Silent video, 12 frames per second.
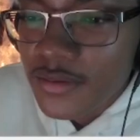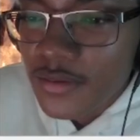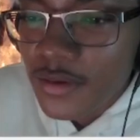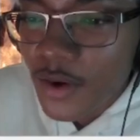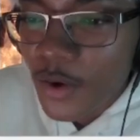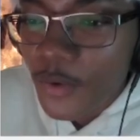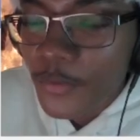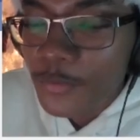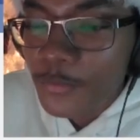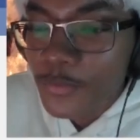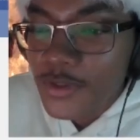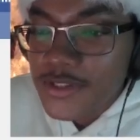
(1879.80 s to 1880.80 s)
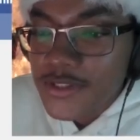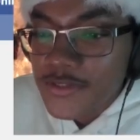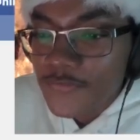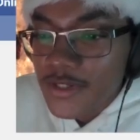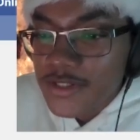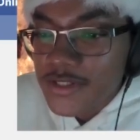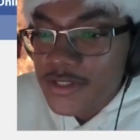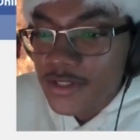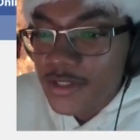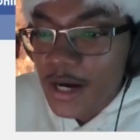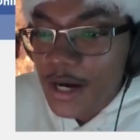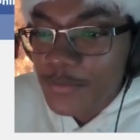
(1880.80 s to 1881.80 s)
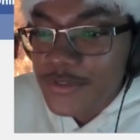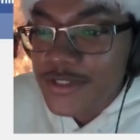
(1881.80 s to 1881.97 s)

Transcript: Oh, it was facing the opposite